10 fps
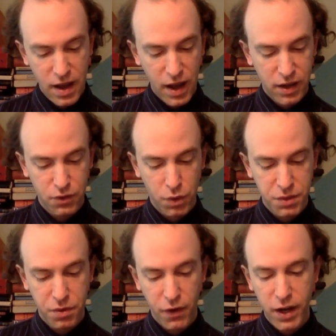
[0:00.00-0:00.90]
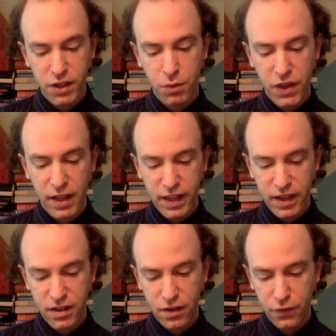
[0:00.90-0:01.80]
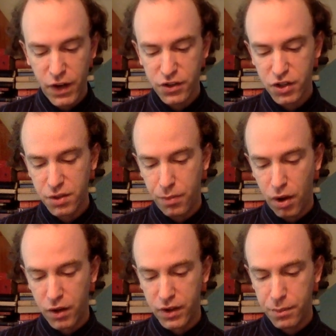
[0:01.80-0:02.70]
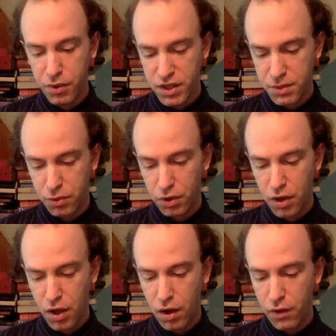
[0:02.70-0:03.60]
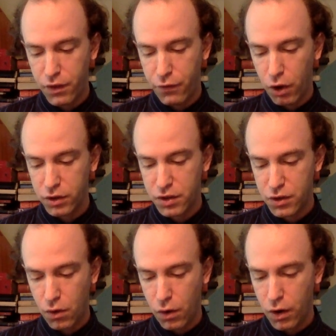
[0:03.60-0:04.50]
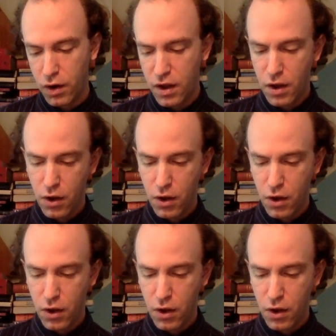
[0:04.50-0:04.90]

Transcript: and was provided with a lid fashioned upon the principle of the vault door,